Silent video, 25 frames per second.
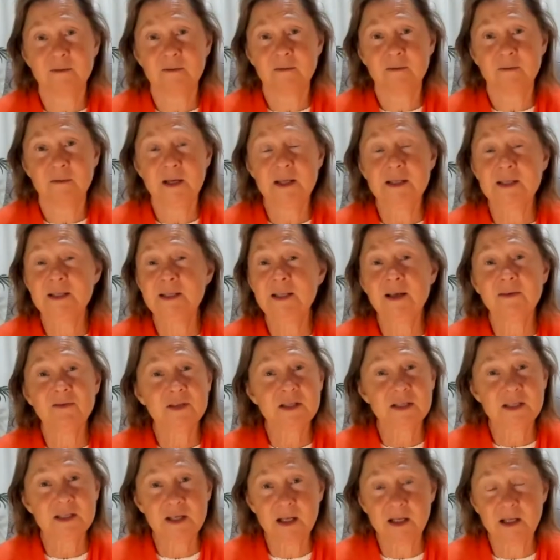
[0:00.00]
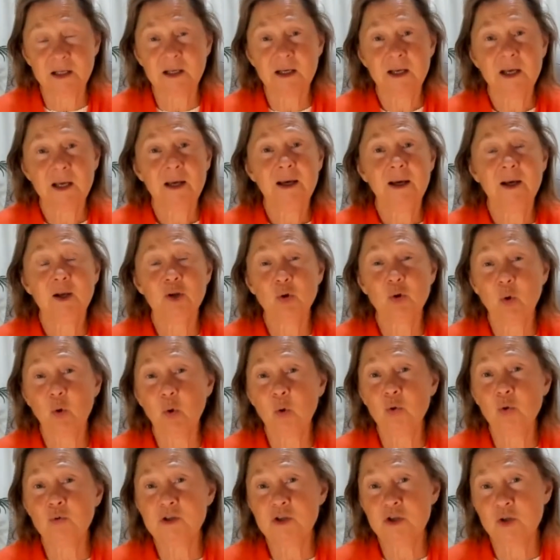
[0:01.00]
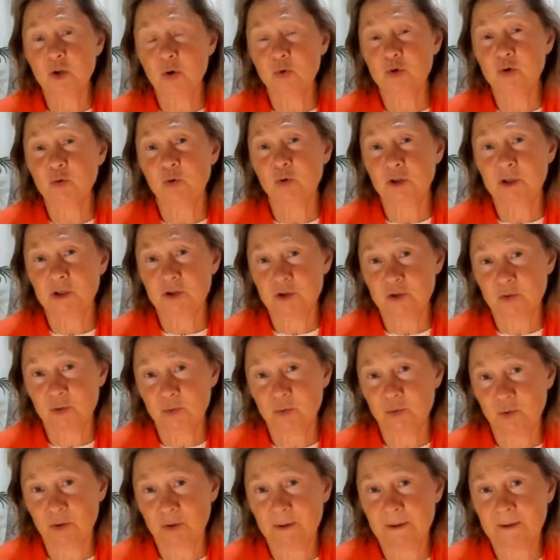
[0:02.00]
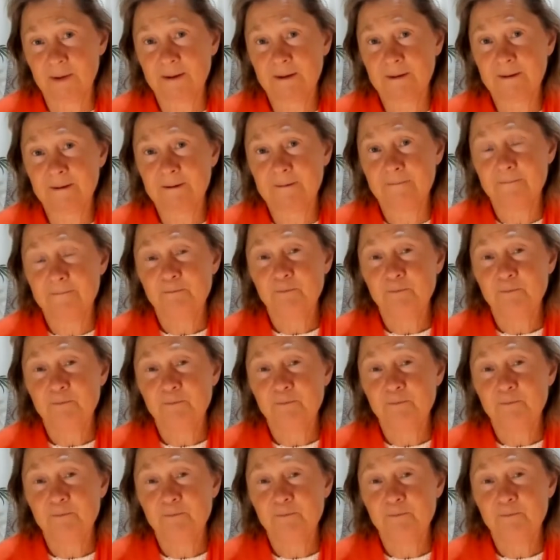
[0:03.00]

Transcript: It's never silly. It always knows what it's doing. Yeah.